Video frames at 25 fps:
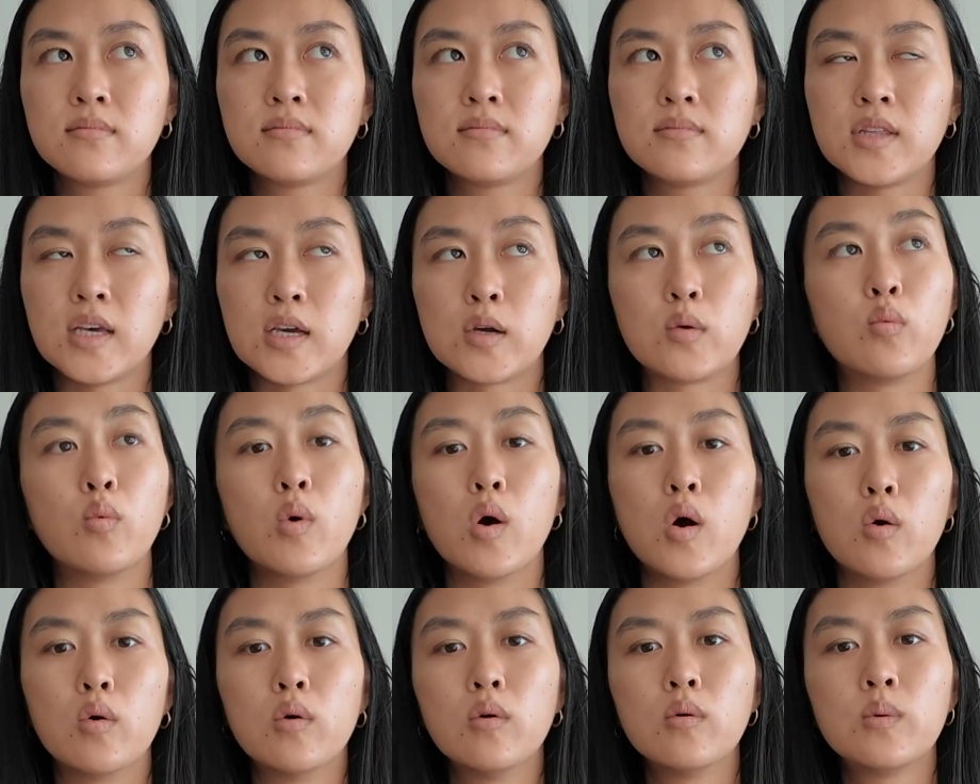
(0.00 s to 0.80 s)

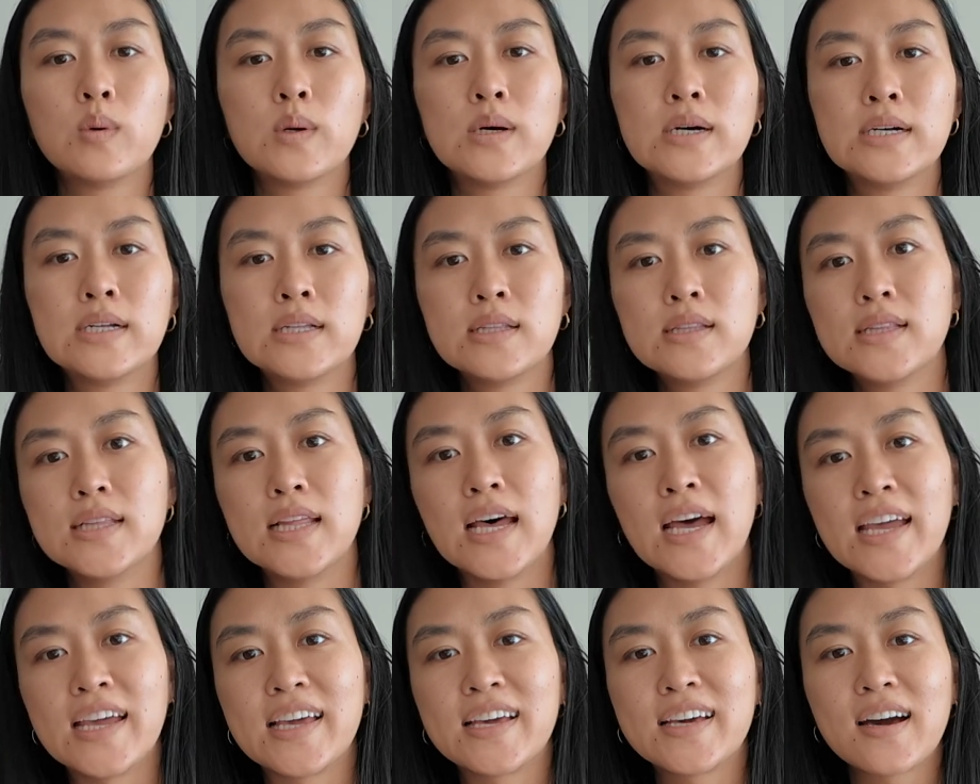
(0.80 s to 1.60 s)
whoa,
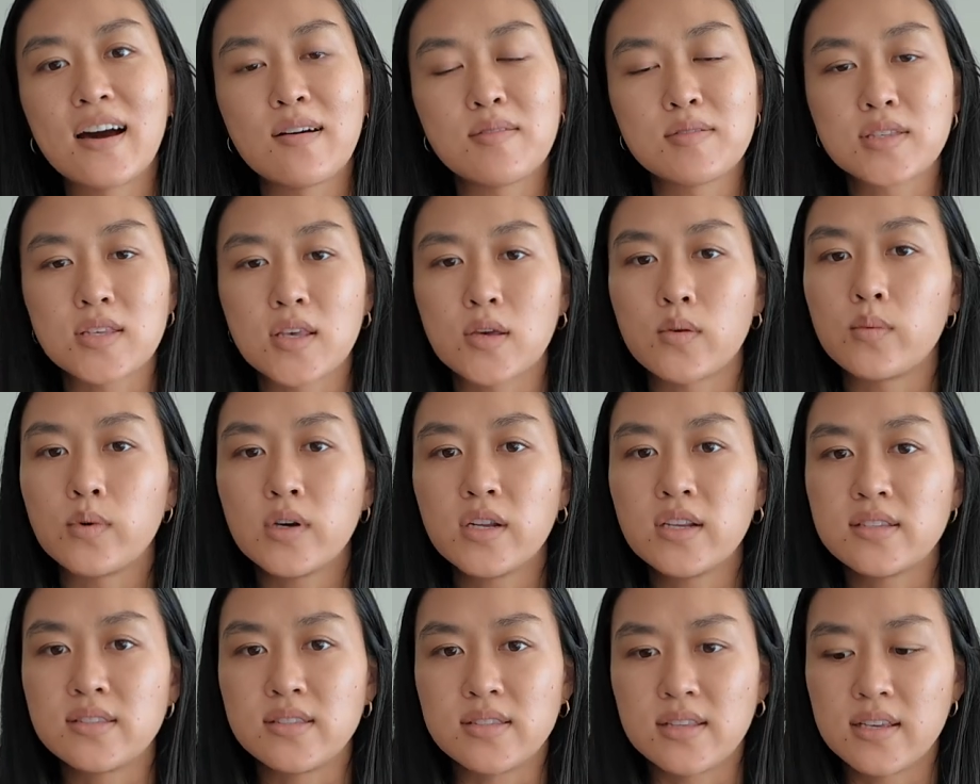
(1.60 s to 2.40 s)
like I was like, what
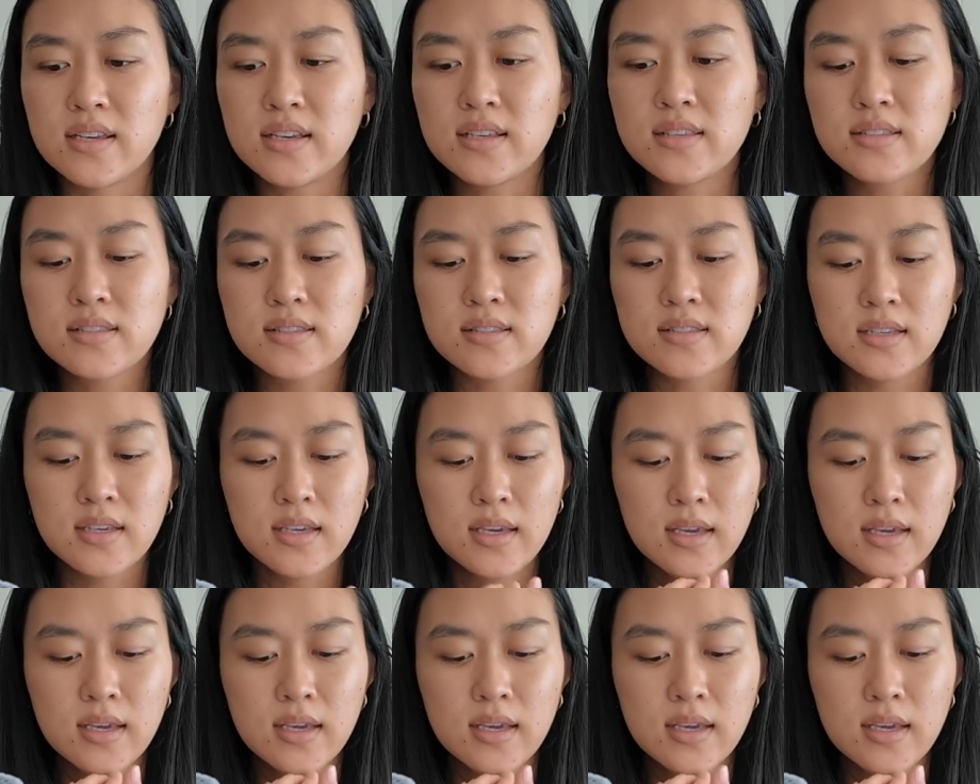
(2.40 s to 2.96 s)
is this?